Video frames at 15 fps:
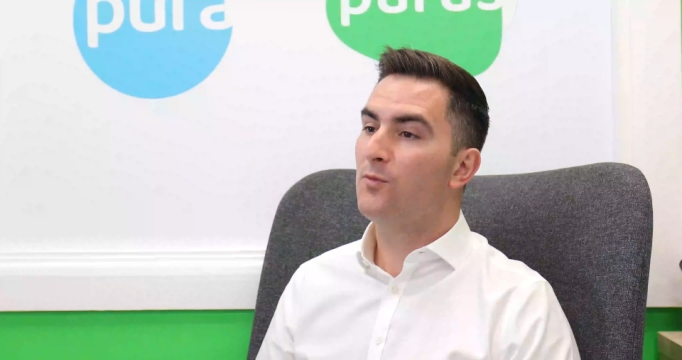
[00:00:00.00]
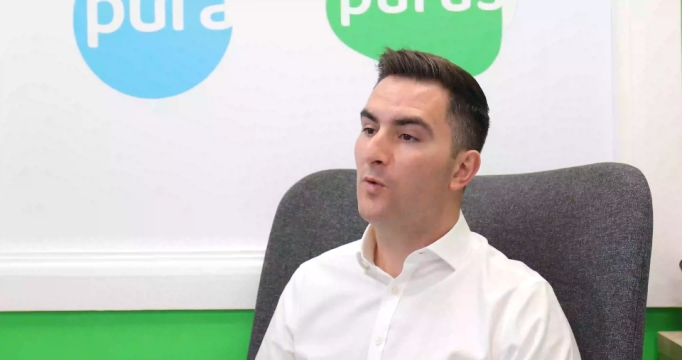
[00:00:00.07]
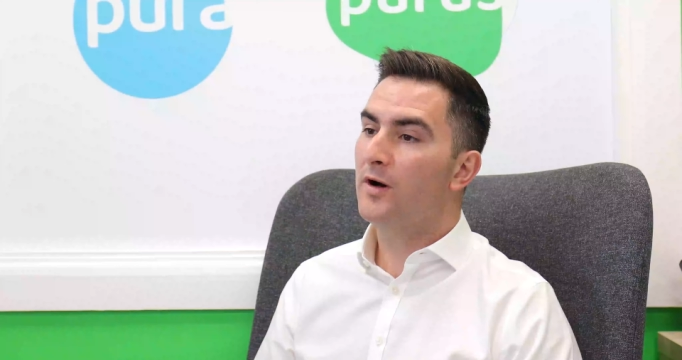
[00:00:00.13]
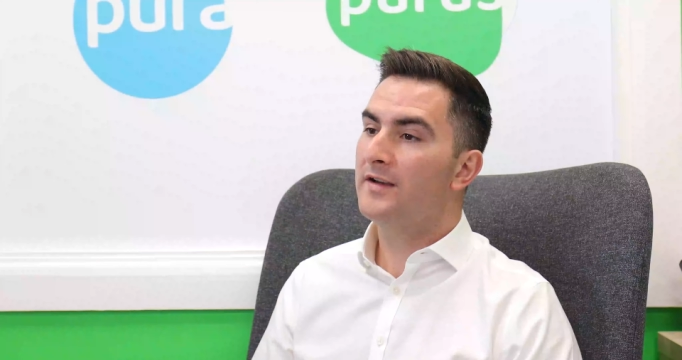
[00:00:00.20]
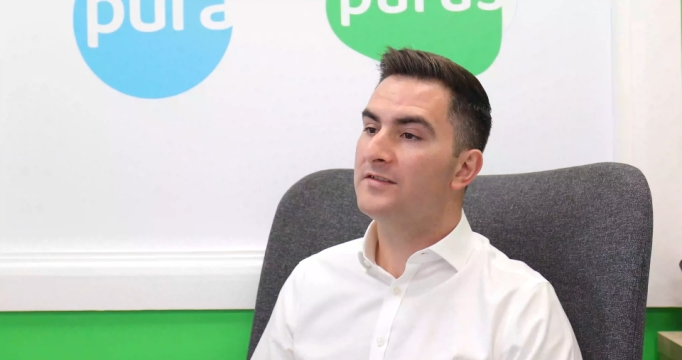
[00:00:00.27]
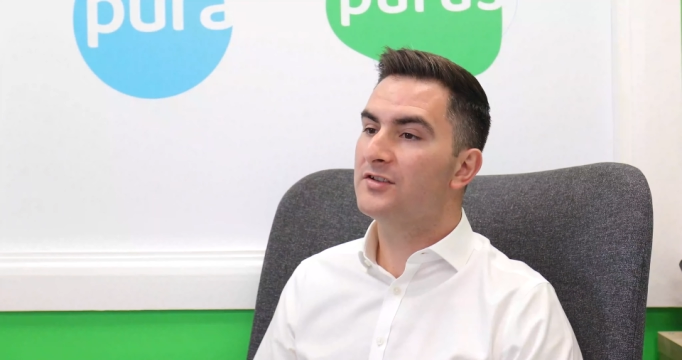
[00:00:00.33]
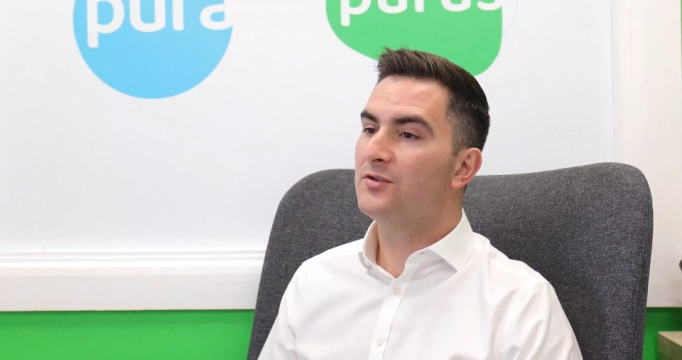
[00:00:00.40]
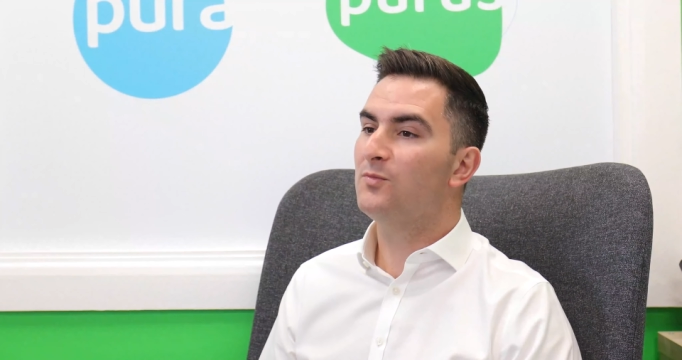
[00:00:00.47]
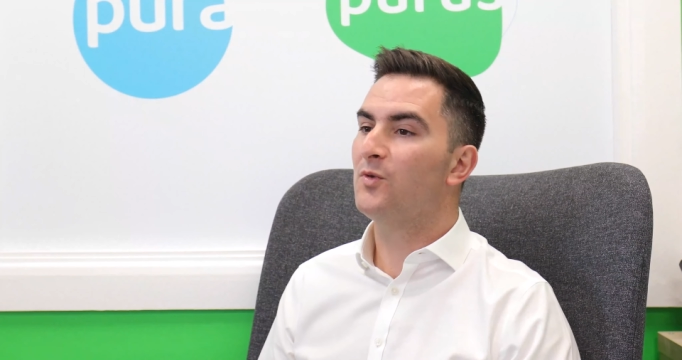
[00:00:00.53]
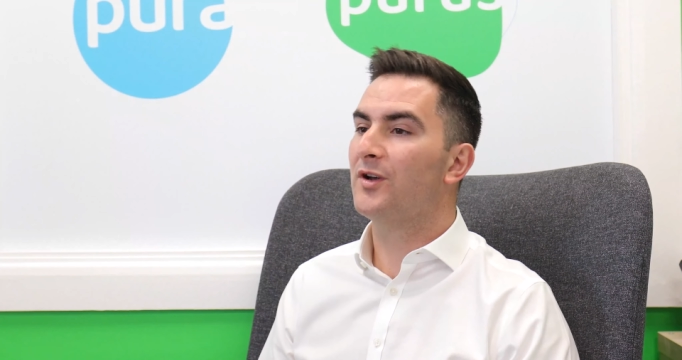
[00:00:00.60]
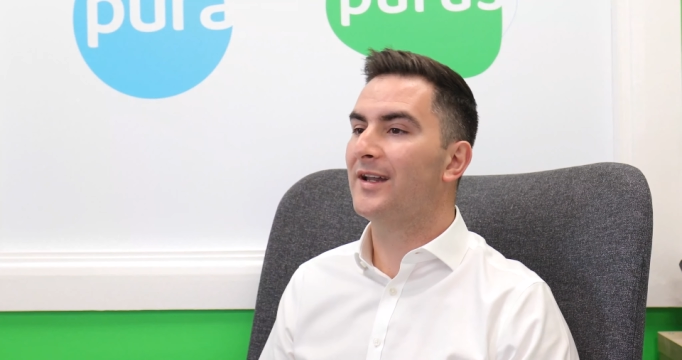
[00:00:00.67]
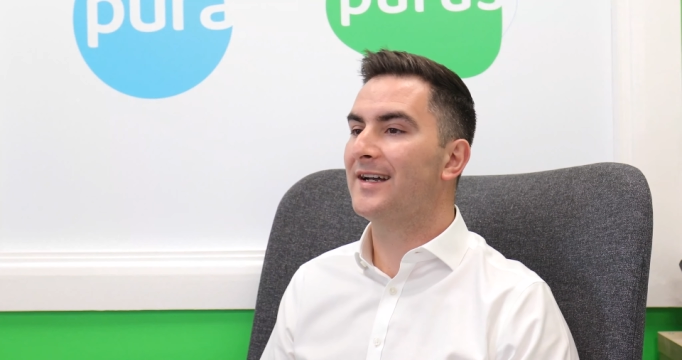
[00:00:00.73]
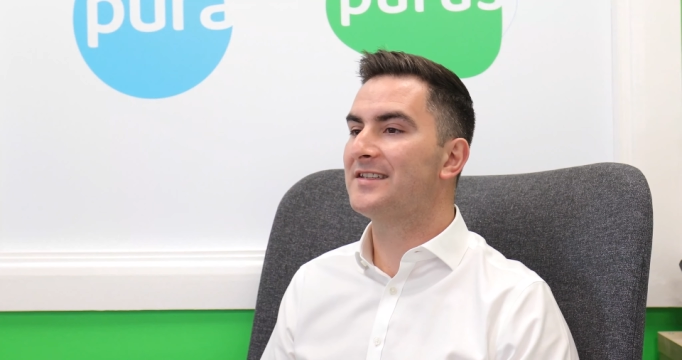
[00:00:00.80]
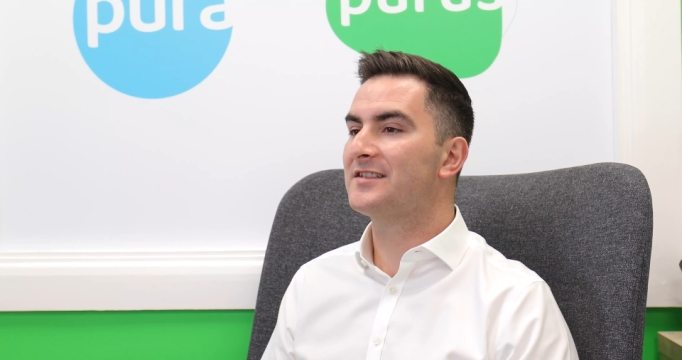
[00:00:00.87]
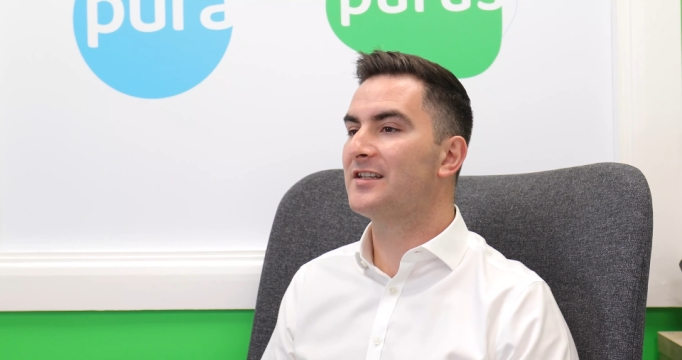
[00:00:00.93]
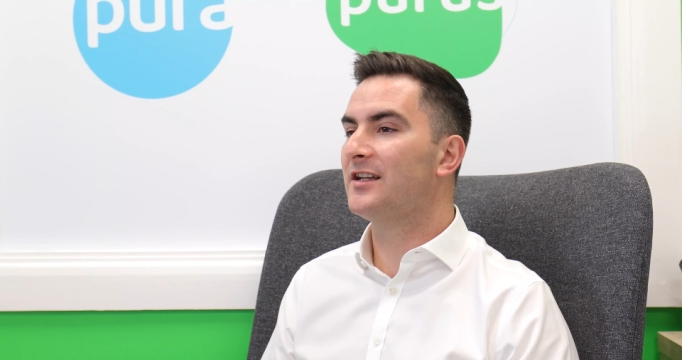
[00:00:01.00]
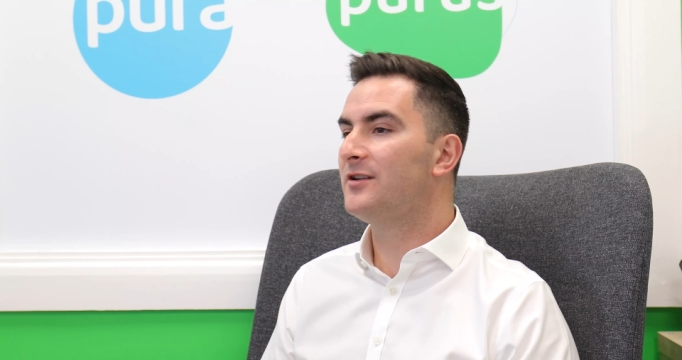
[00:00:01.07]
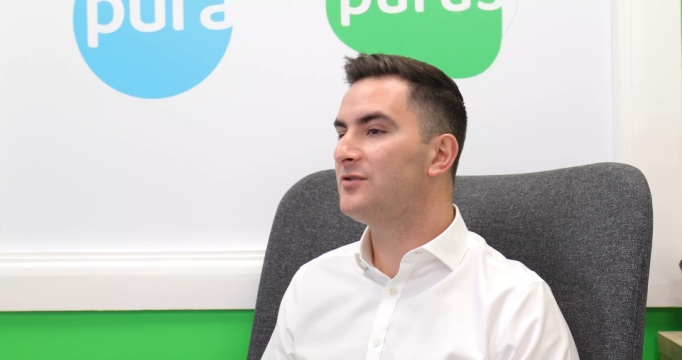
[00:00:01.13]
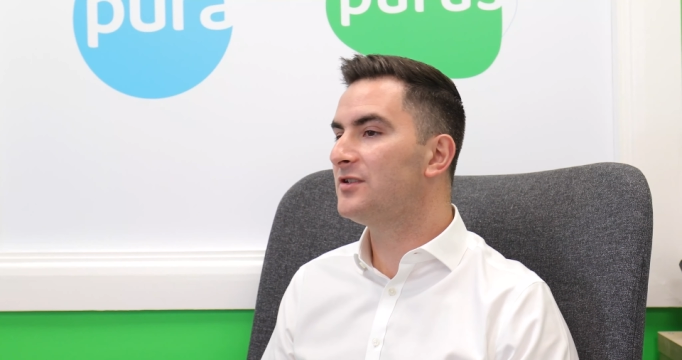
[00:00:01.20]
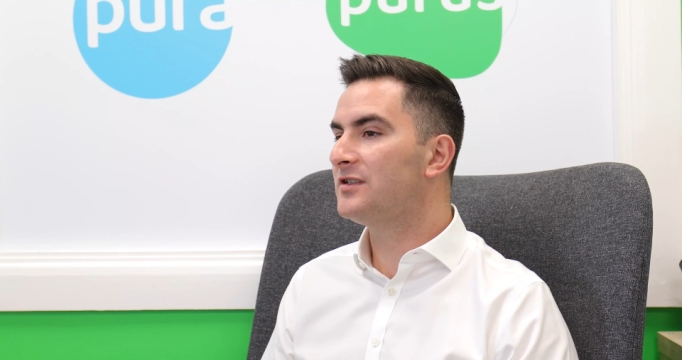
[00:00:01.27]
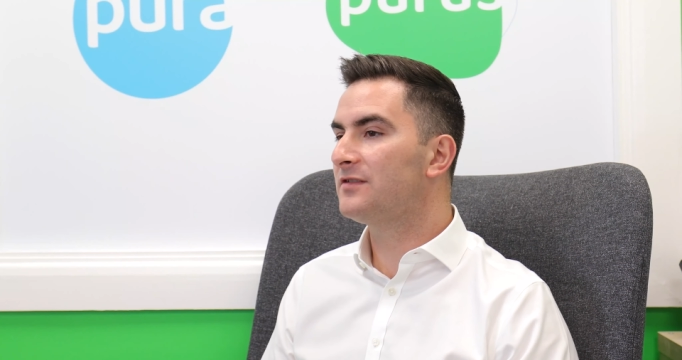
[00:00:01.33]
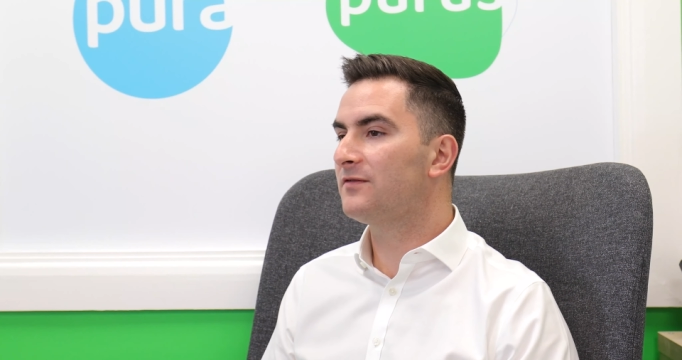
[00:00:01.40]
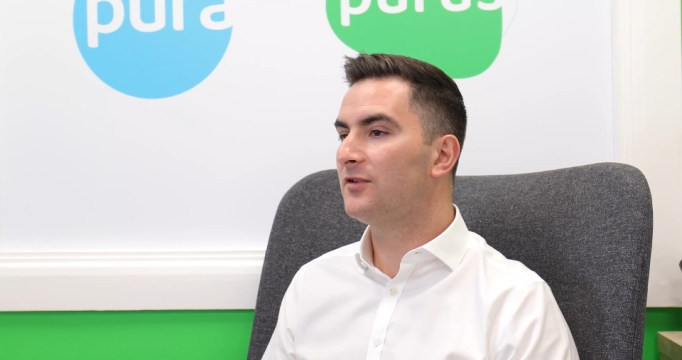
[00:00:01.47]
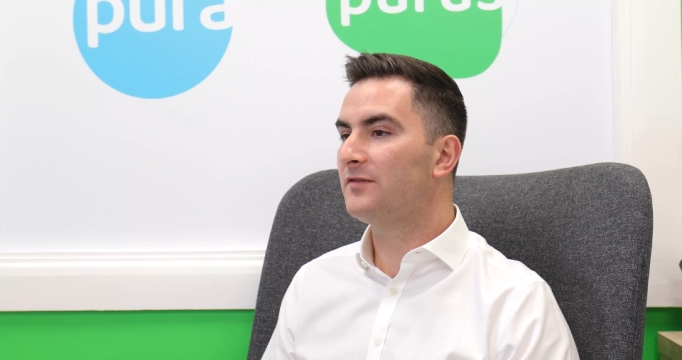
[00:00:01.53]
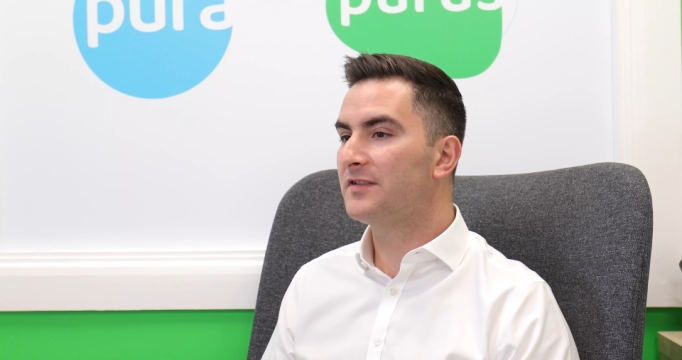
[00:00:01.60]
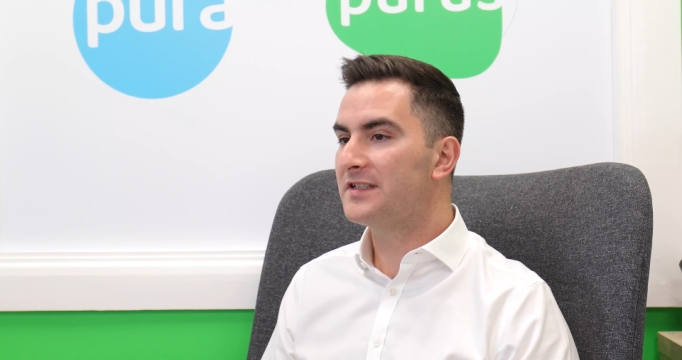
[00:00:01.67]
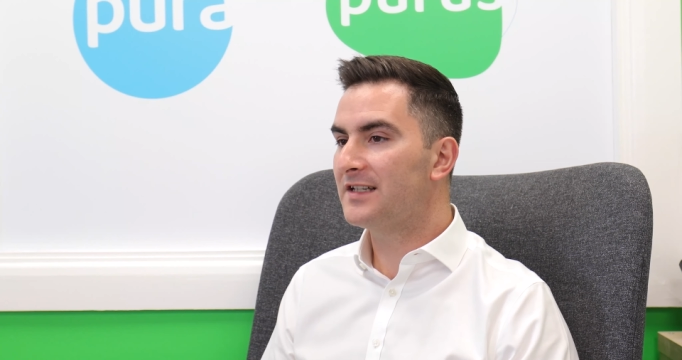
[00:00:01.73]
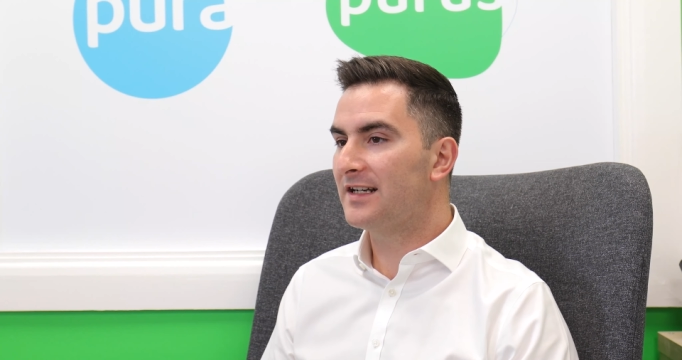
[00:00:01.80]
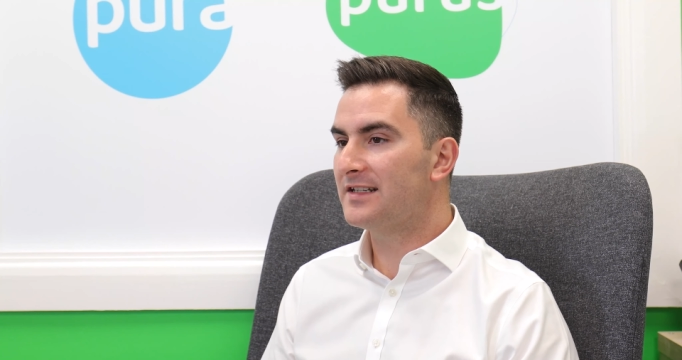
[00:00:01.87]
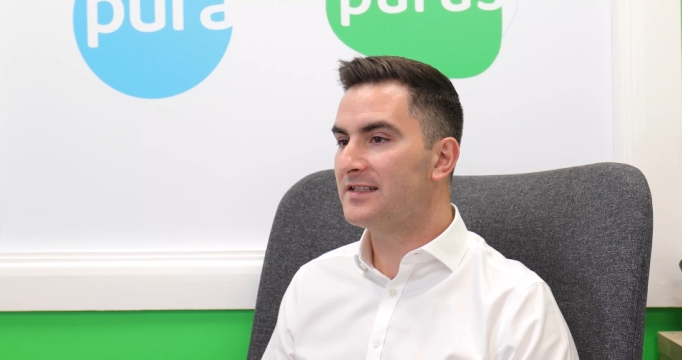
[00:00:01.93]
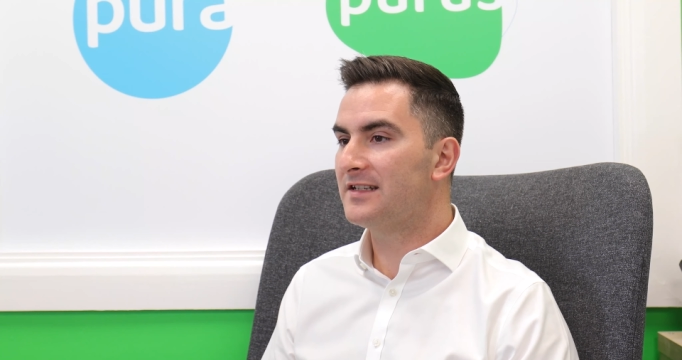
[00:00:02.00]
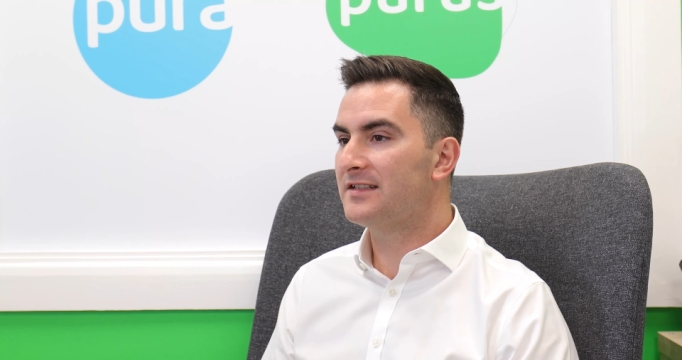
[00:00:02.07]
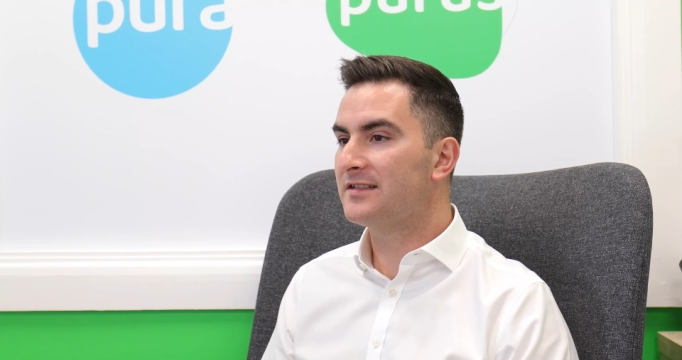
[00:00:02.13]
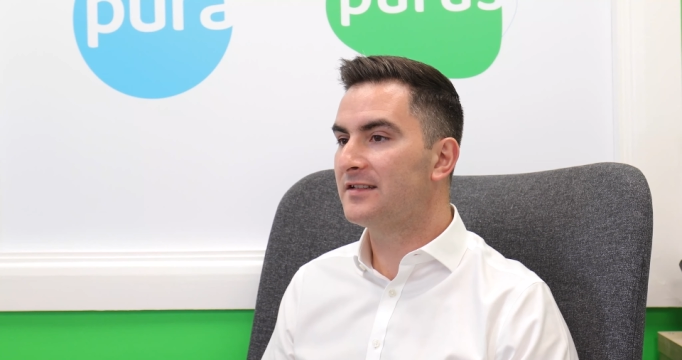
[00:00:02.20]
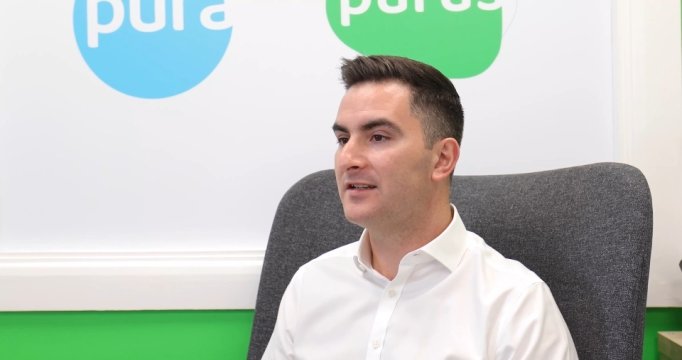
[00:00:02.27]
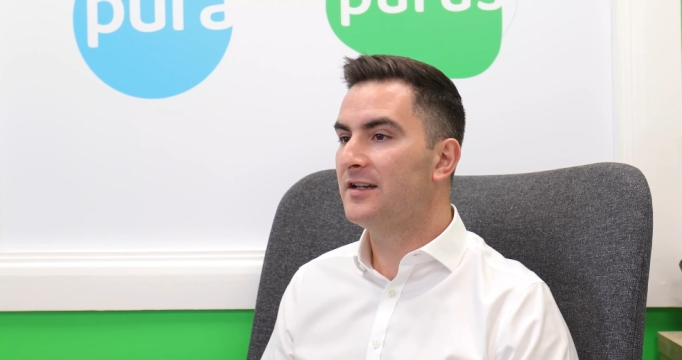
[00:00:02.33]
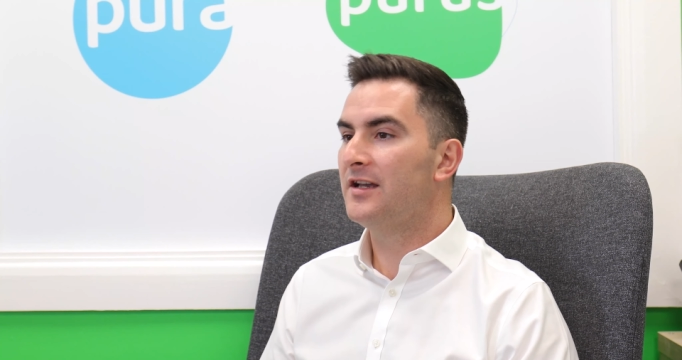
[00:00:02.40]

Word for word: What if someone had solutions for facilities